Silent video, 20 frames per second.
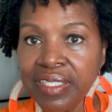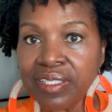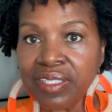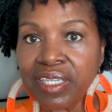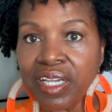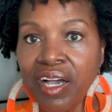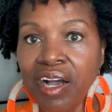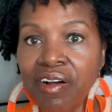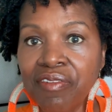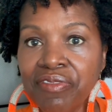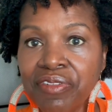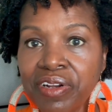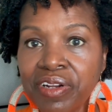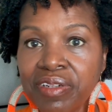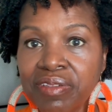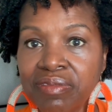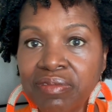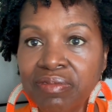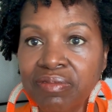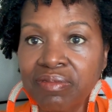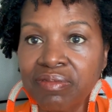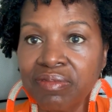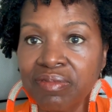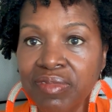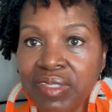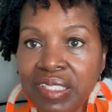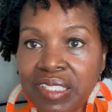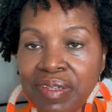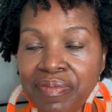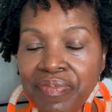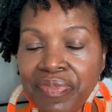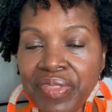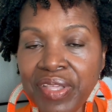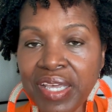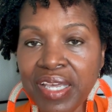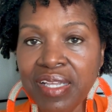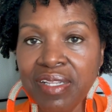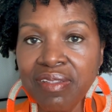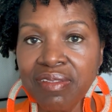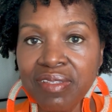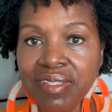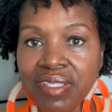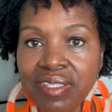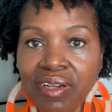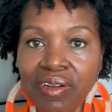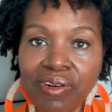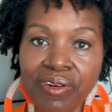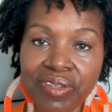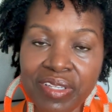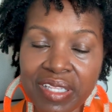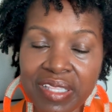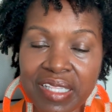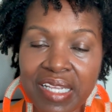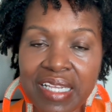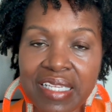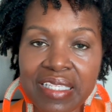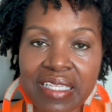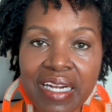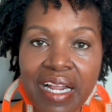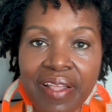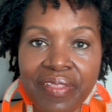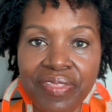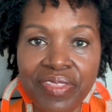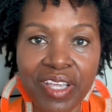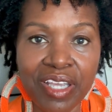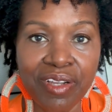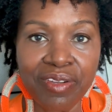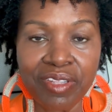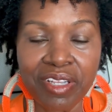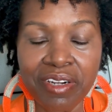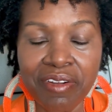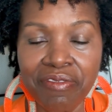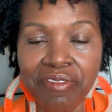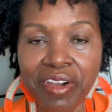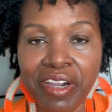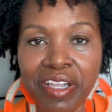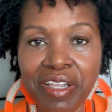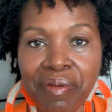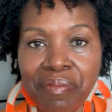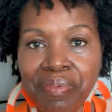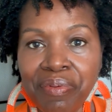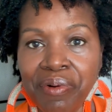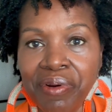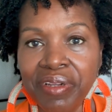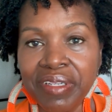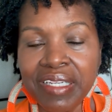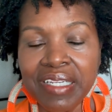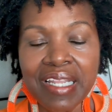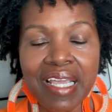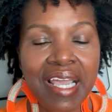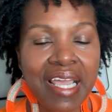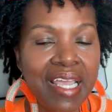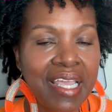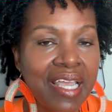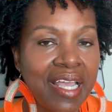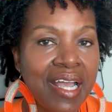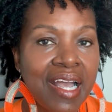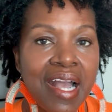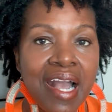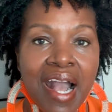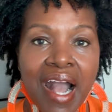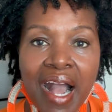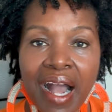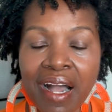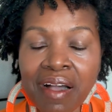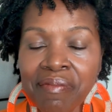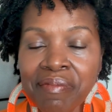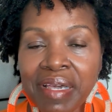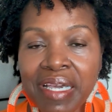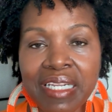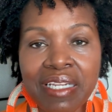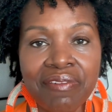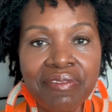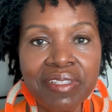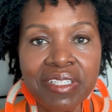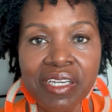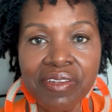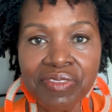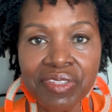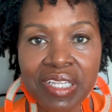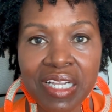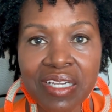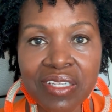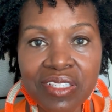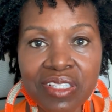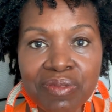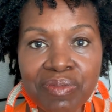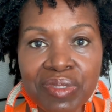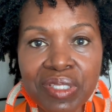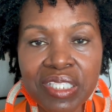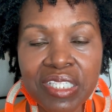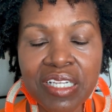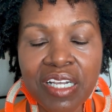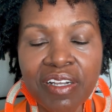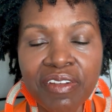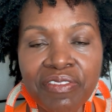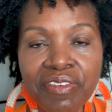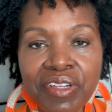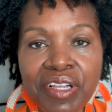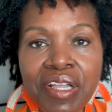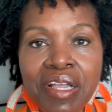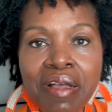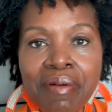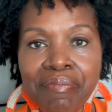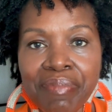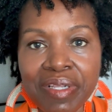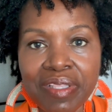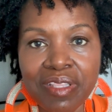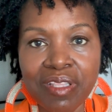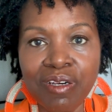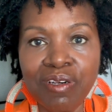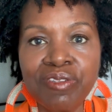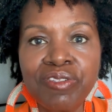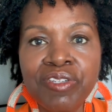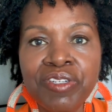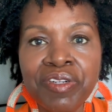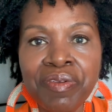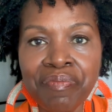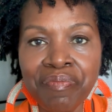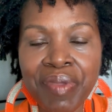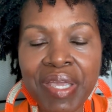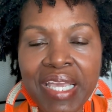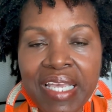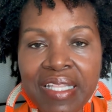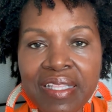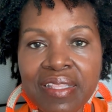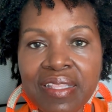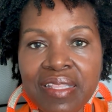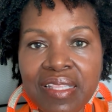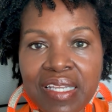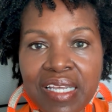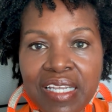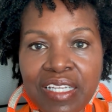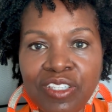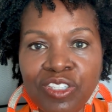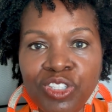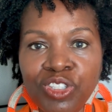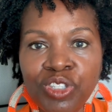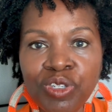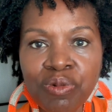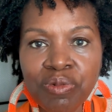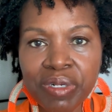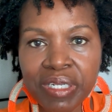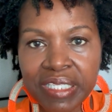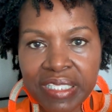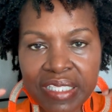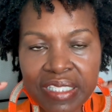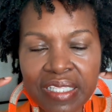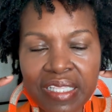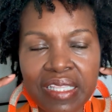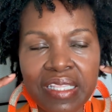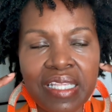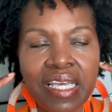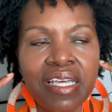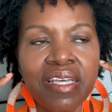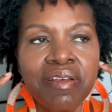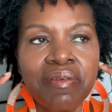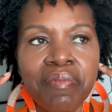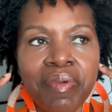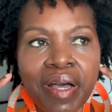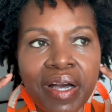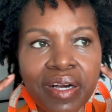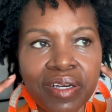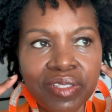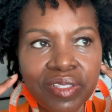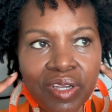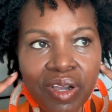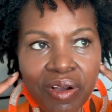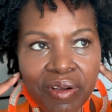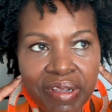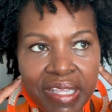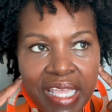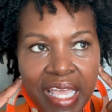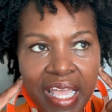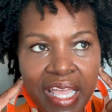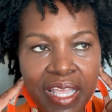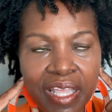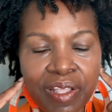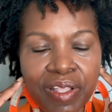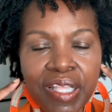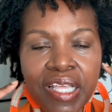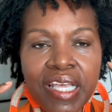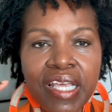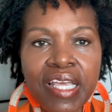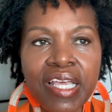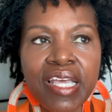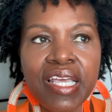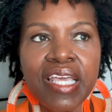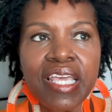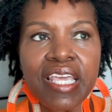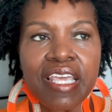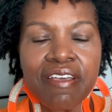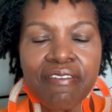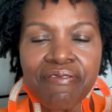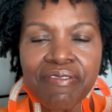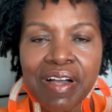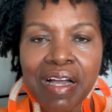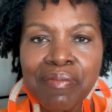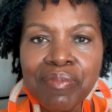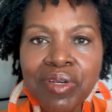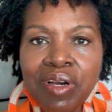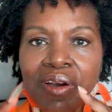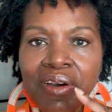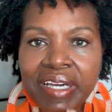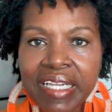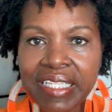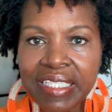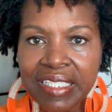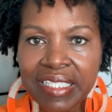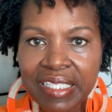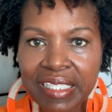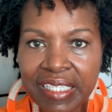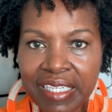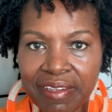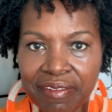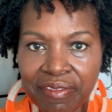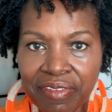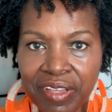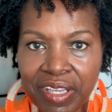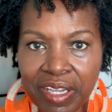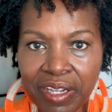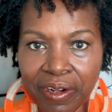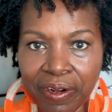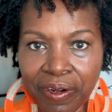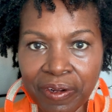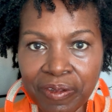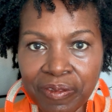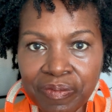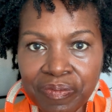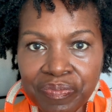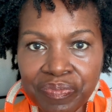covered some things, or the things that I think that are very important. And hey, I might have left out some stuff, but those are the main things. You want to think about, okay, if I'm going to live here,